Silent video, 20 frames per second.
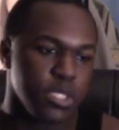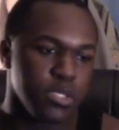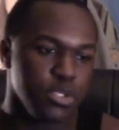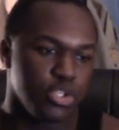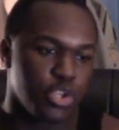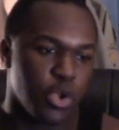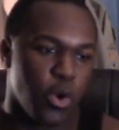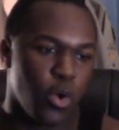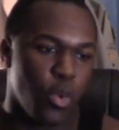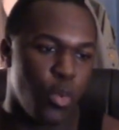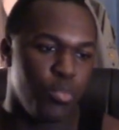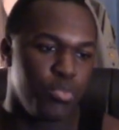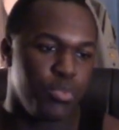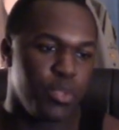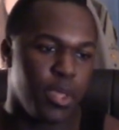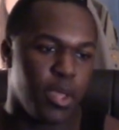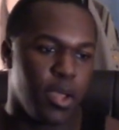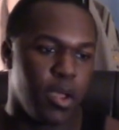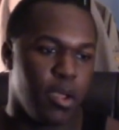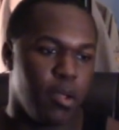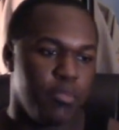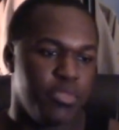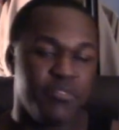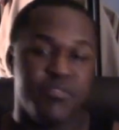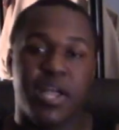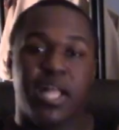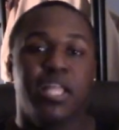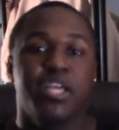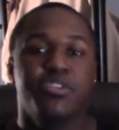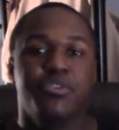So the
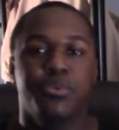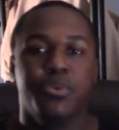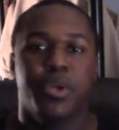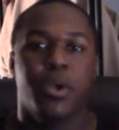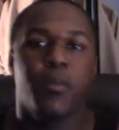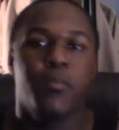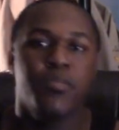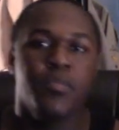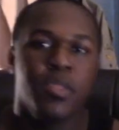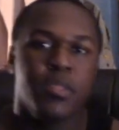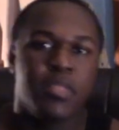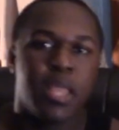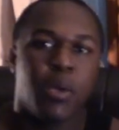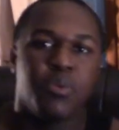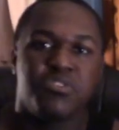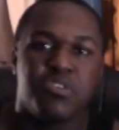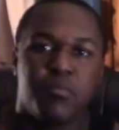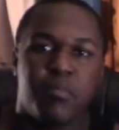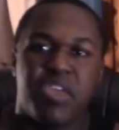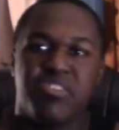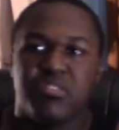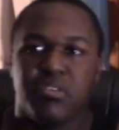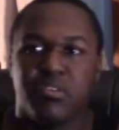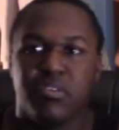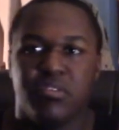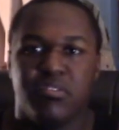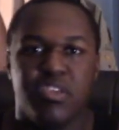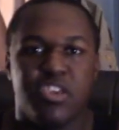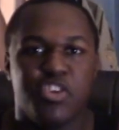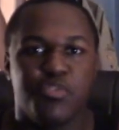Valley Tudo, that was to
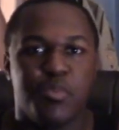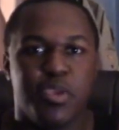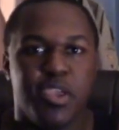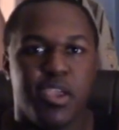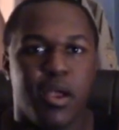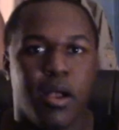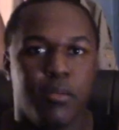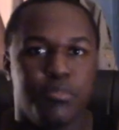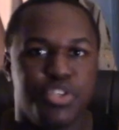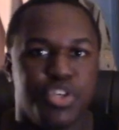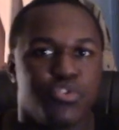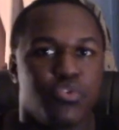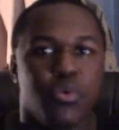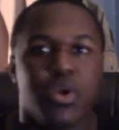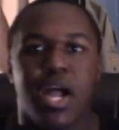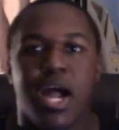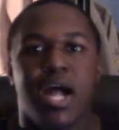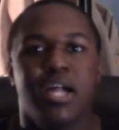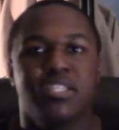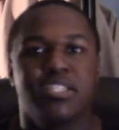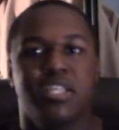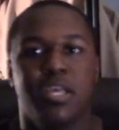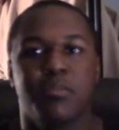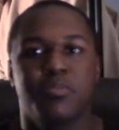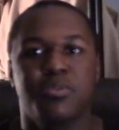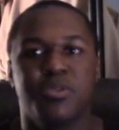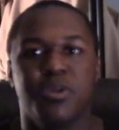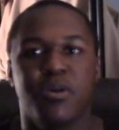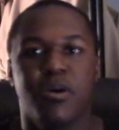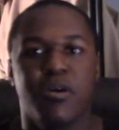basically teach me general
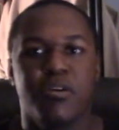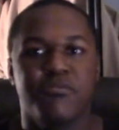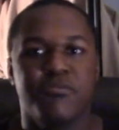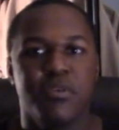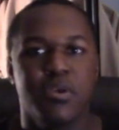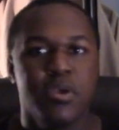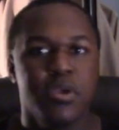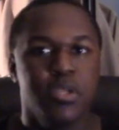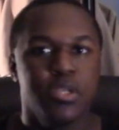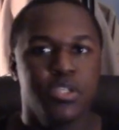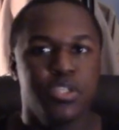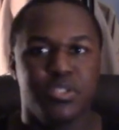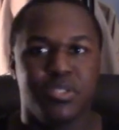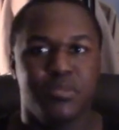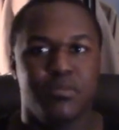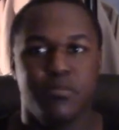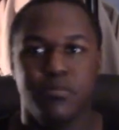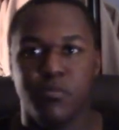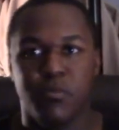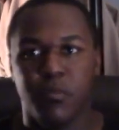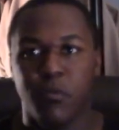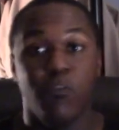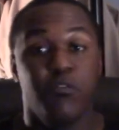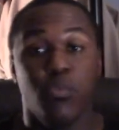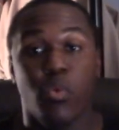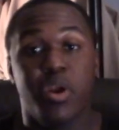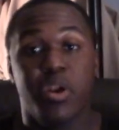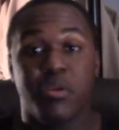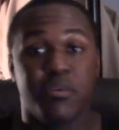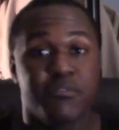concepts of just
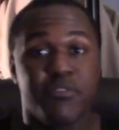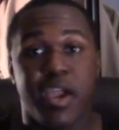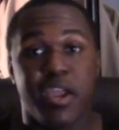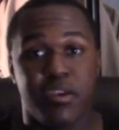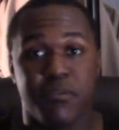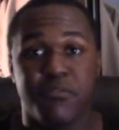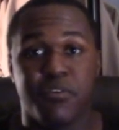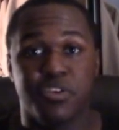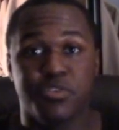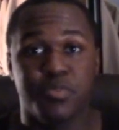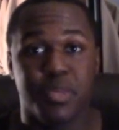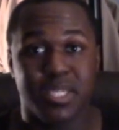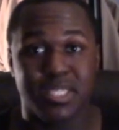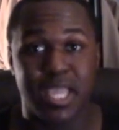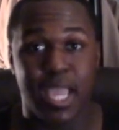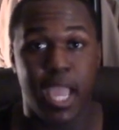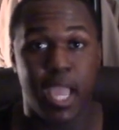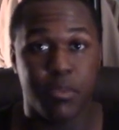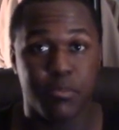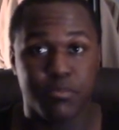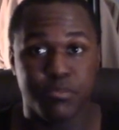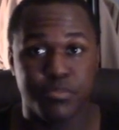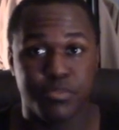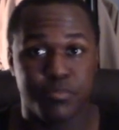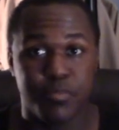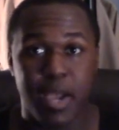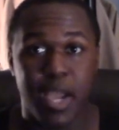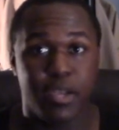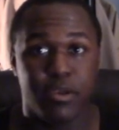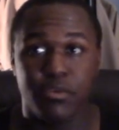avoiding fight in the first place. A,
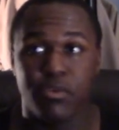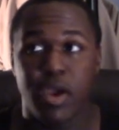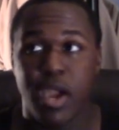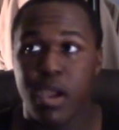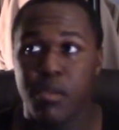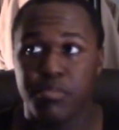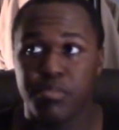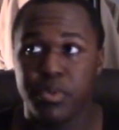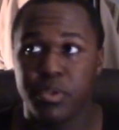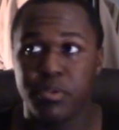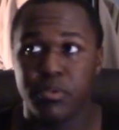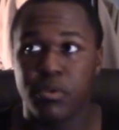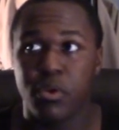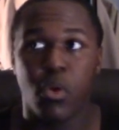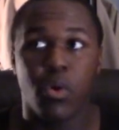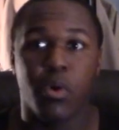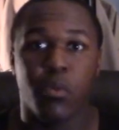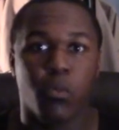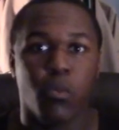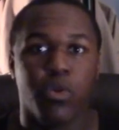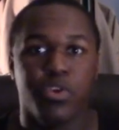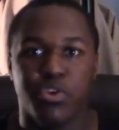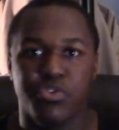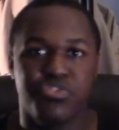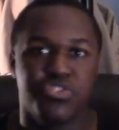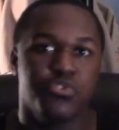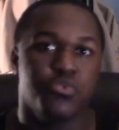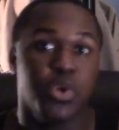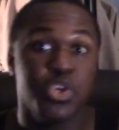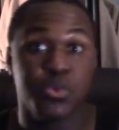spotting crap and knowing when your
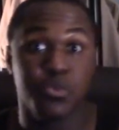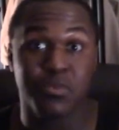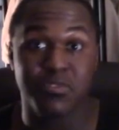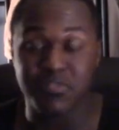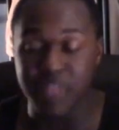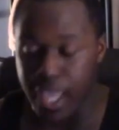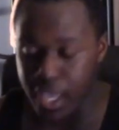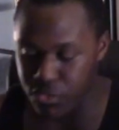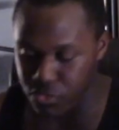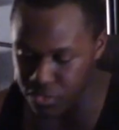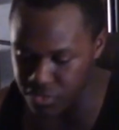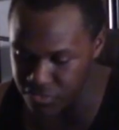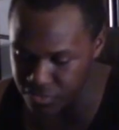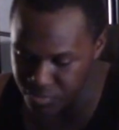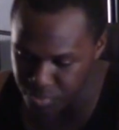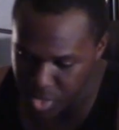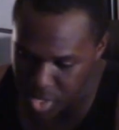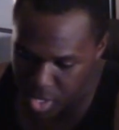situation was dangerous.